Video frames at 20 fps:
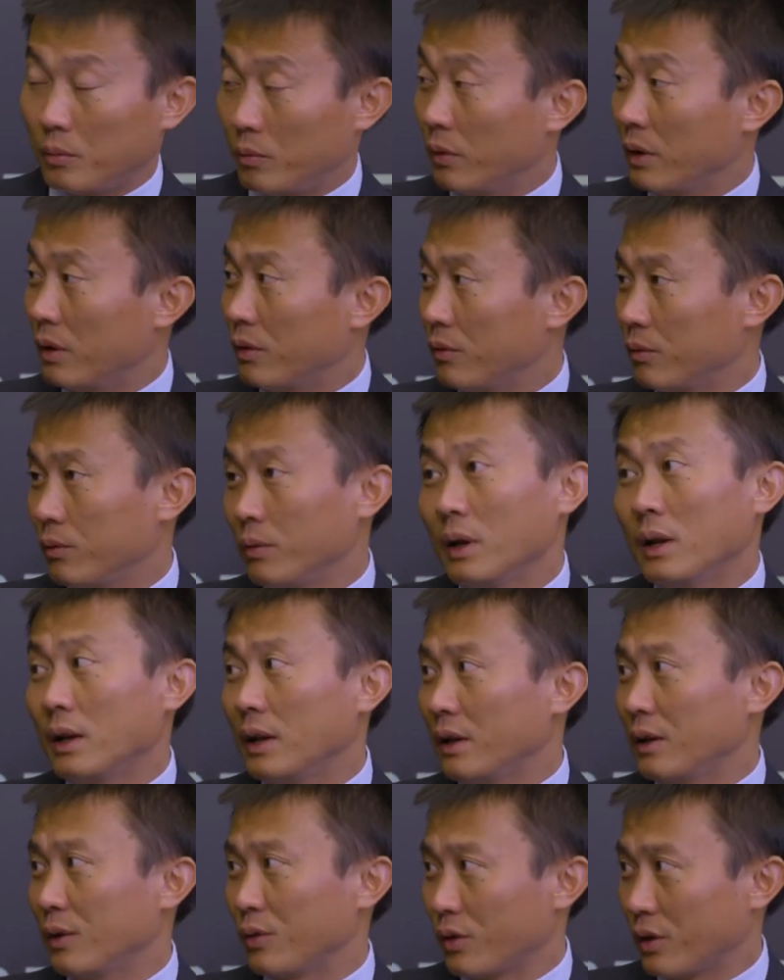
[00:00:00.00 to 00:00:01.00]
We
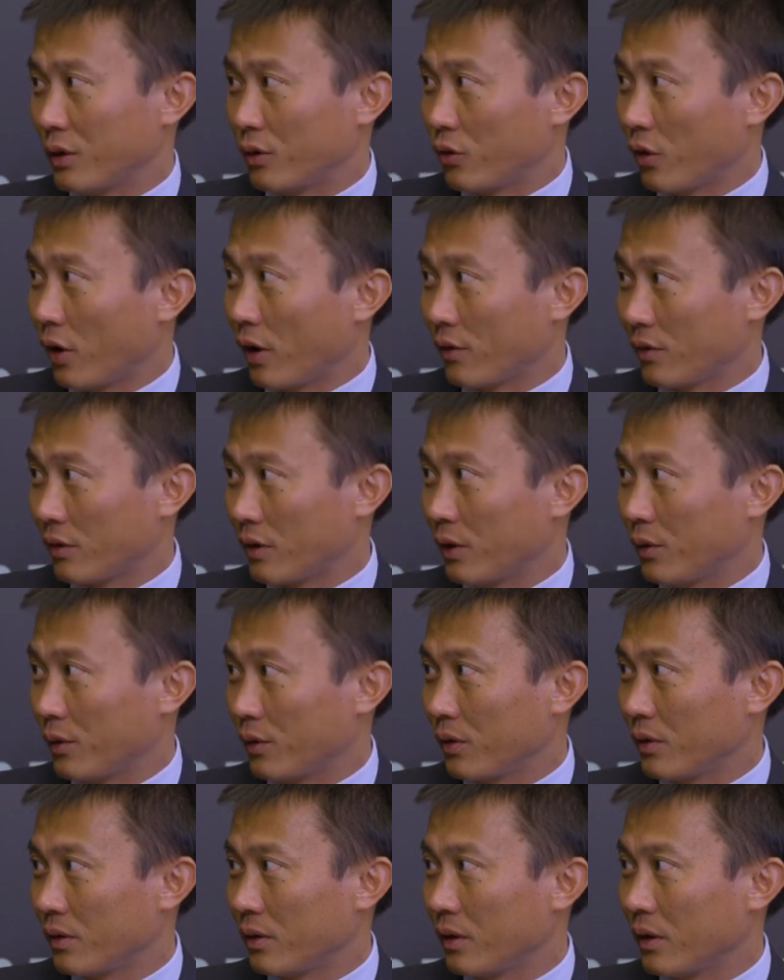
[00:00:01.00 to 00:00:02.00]
really need to address
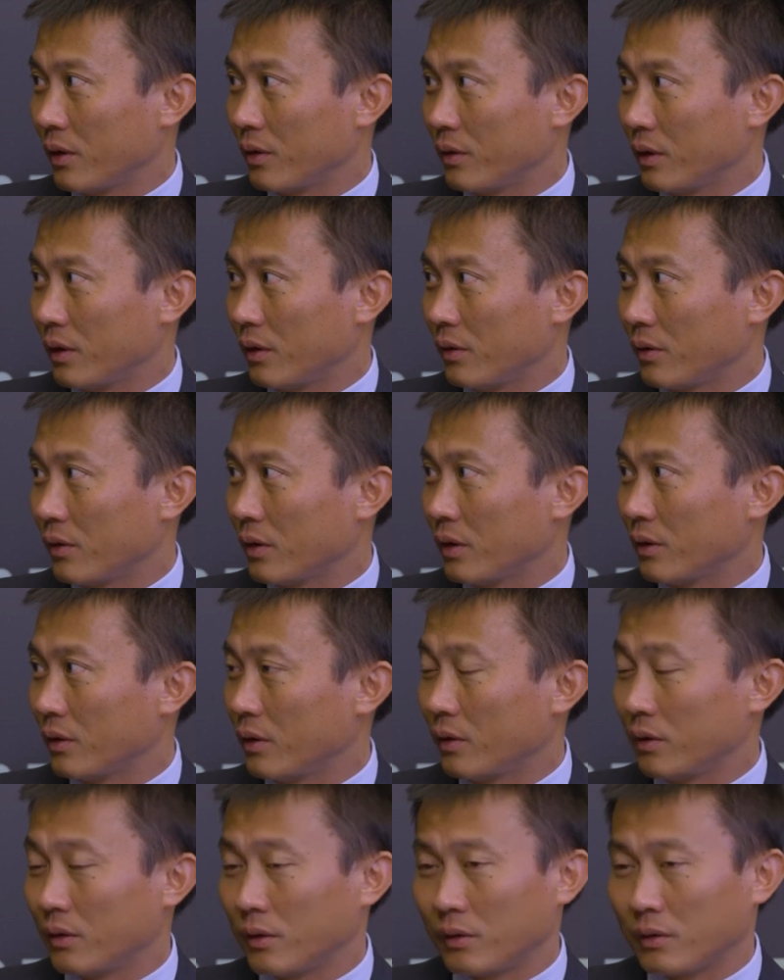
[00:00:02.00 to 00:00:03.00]
those, you know, these
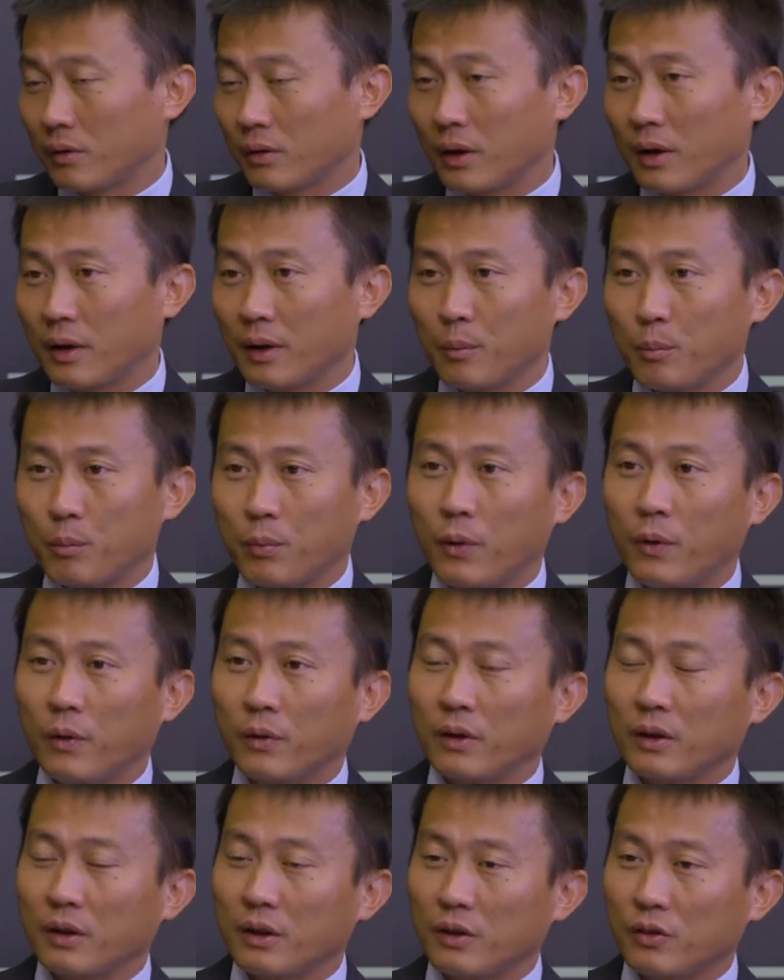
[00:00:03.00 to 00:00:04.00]
is
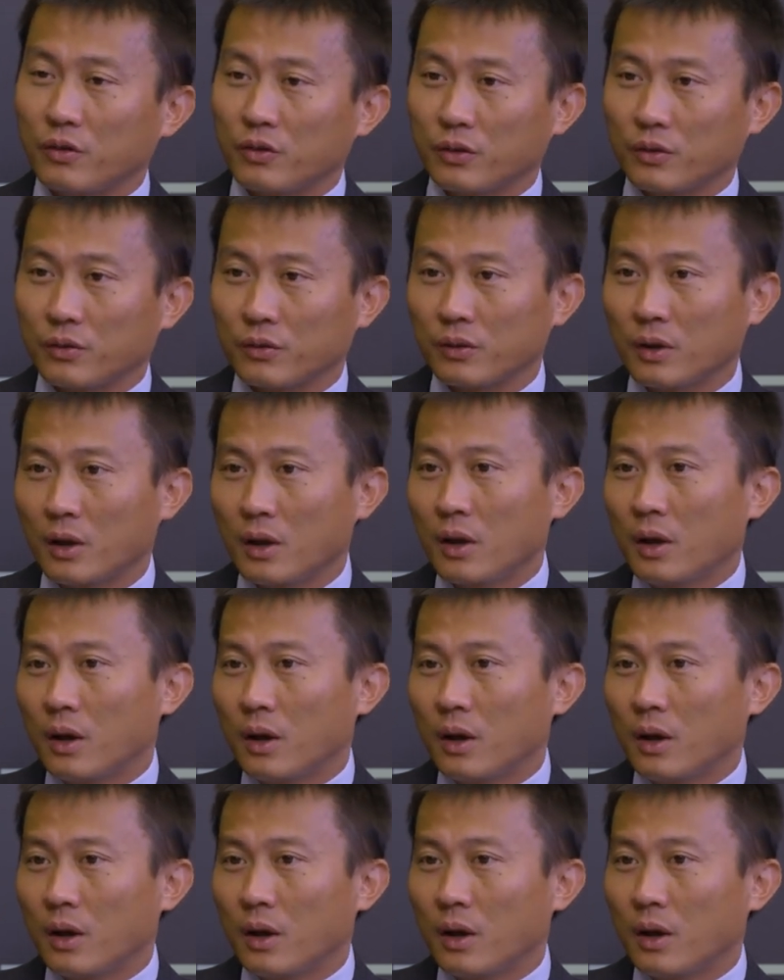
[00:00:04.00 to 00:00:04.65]
important issues.